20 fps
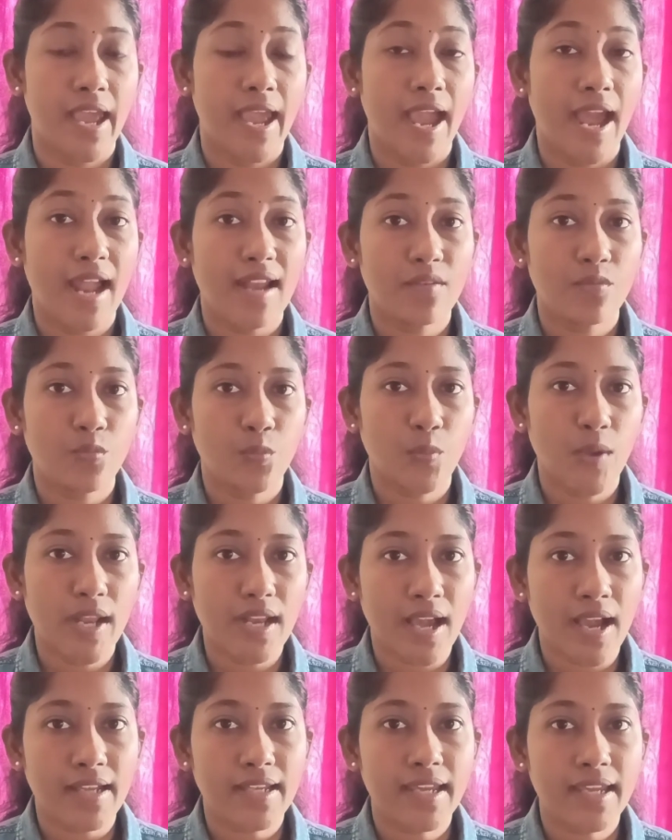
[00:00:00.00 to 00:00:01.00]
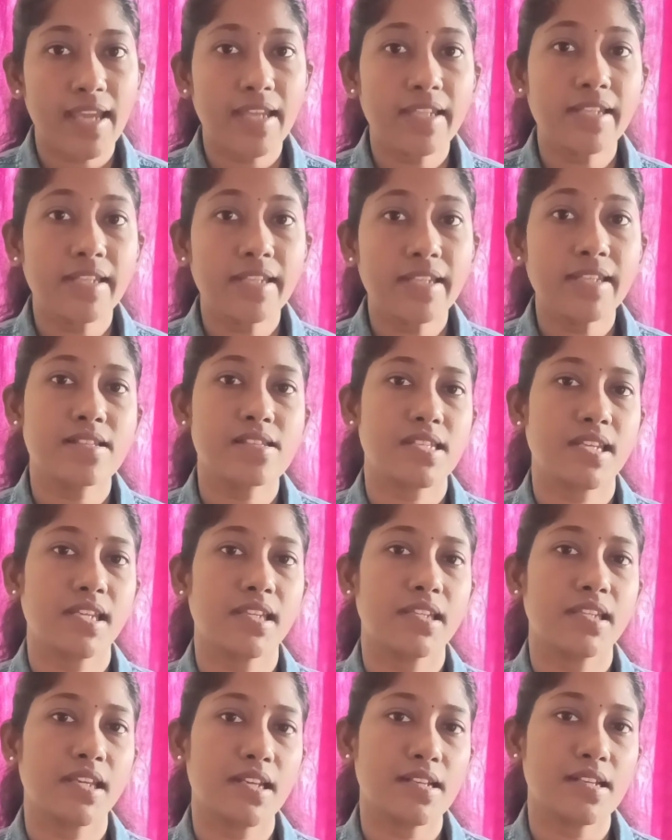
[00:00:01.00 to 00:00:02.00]
and when again it's
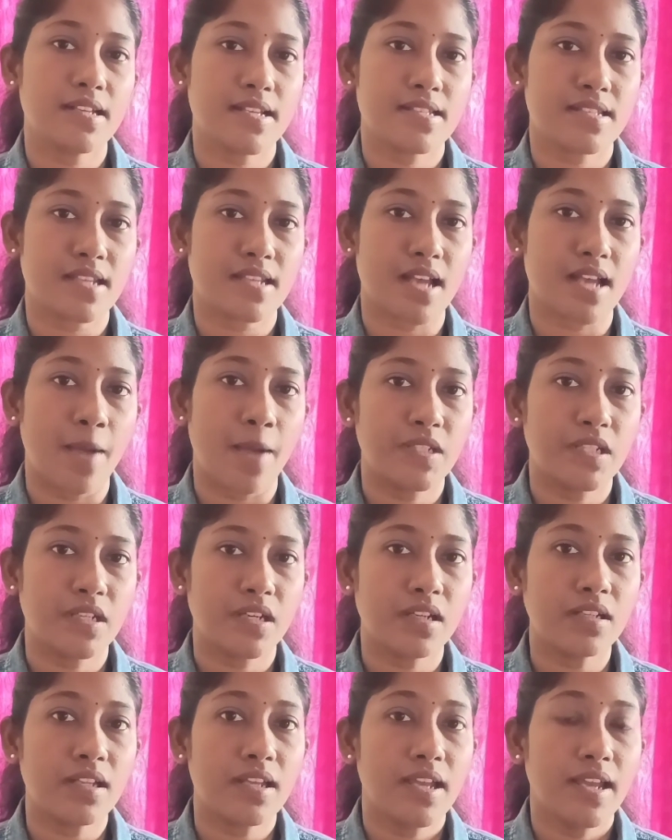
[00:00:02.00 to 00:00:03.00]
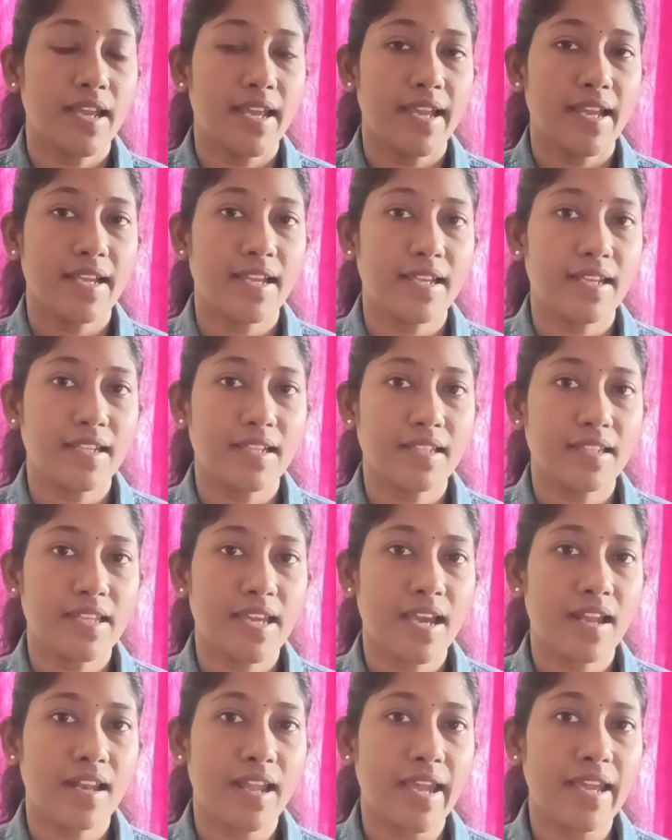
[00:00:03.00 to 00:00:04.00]
taking its upturn, they
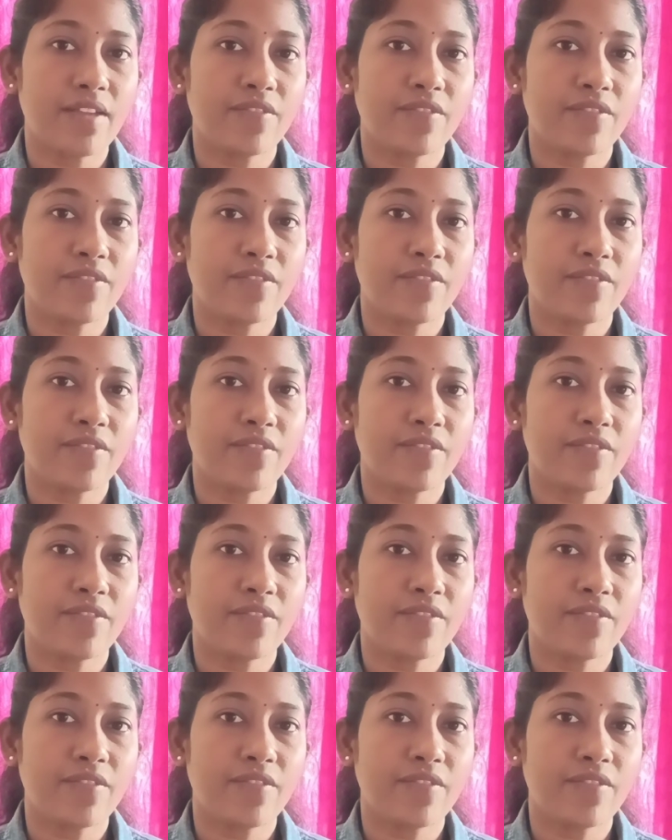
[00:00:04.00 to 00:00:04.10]
are like